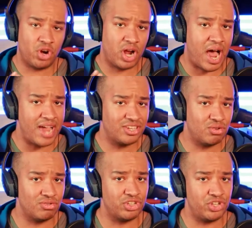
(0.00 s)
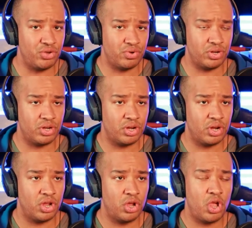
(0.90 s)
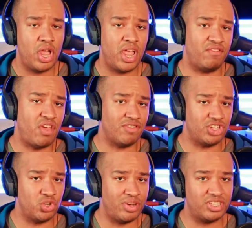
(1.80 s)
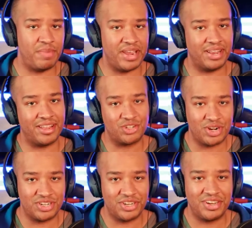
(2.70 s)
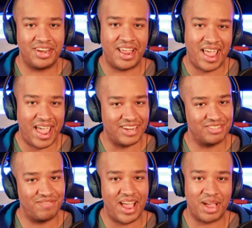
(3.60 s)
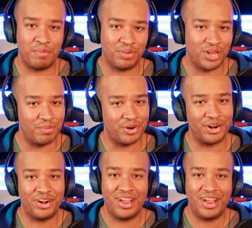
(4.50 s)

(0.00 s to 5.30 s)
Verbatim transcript: a high school student, if you have a choice of being an electrician HVAC, plumber,